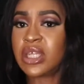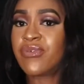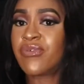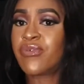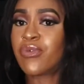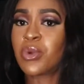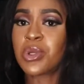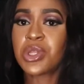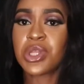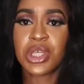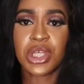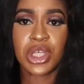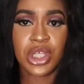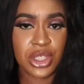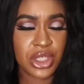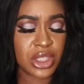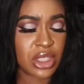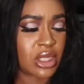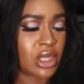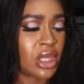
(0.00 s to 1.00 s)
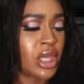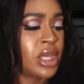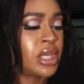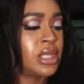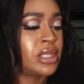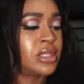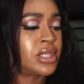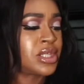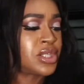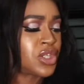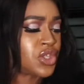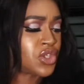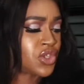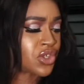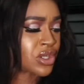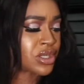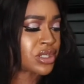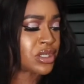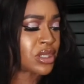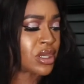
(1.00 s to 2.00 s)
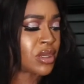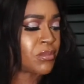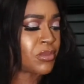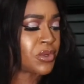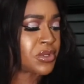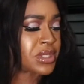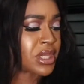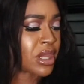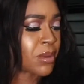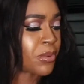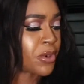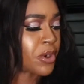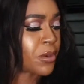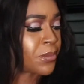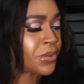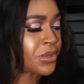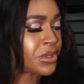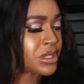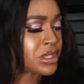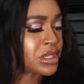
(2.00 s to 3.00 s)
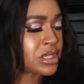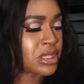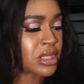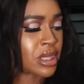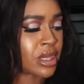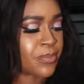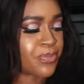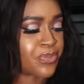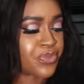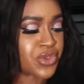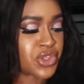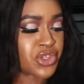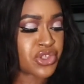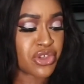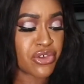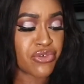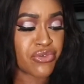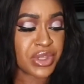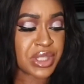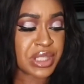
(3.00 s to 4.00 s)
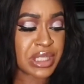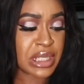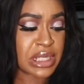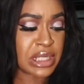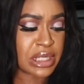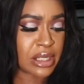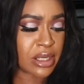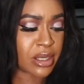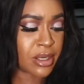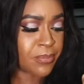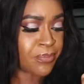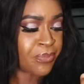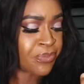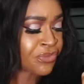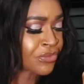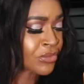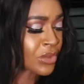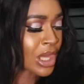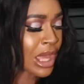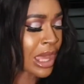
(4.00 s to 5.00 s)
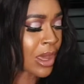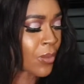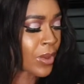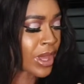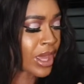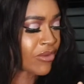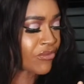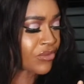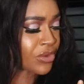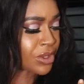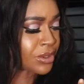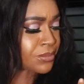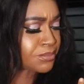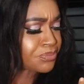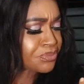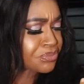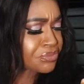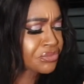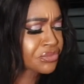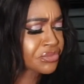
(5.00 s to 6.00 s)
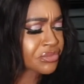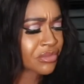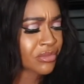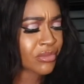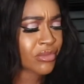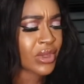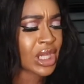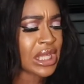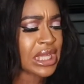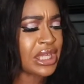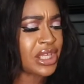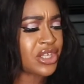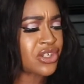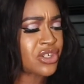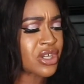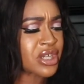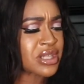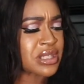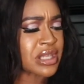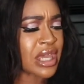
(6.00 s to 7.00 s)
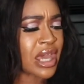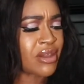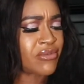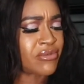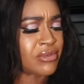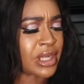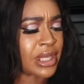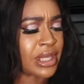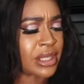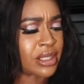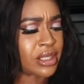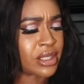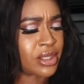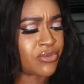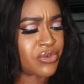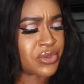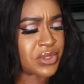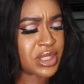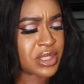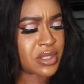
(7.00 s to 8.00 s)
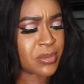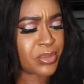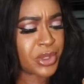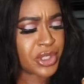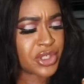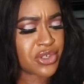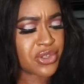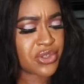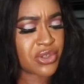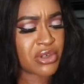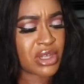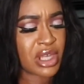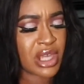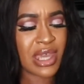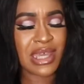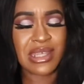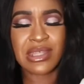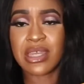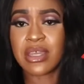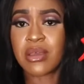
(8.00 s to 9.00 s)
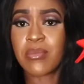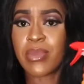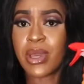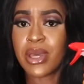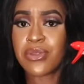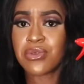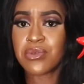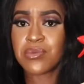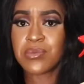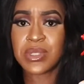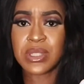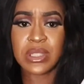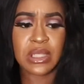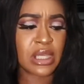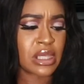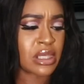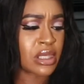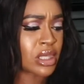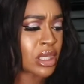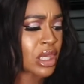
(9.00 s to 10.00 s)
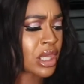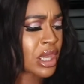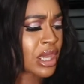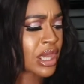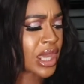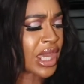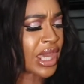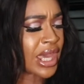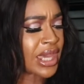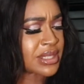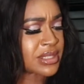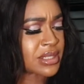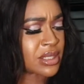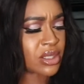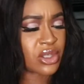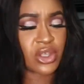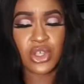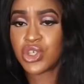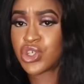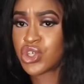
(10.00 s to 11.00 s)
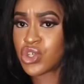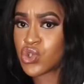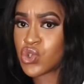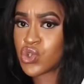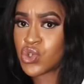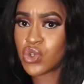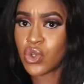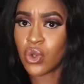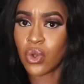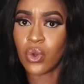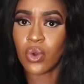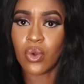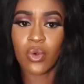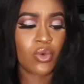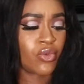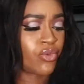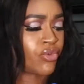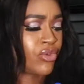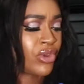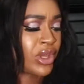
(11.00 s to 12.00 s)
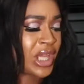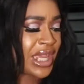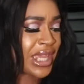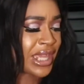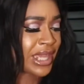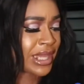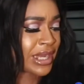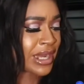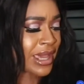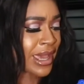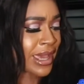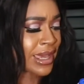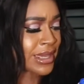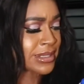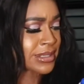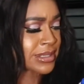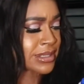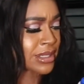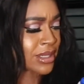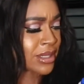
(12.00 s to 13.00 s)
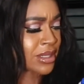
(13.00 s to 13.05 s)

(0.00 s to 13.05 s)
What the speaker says: for the kitchen. This is just a multi-purpose surface cleaner. However, it does have, like, if you see the pictures on it, it has like a bathroom sink, it has a kitchen stove, it has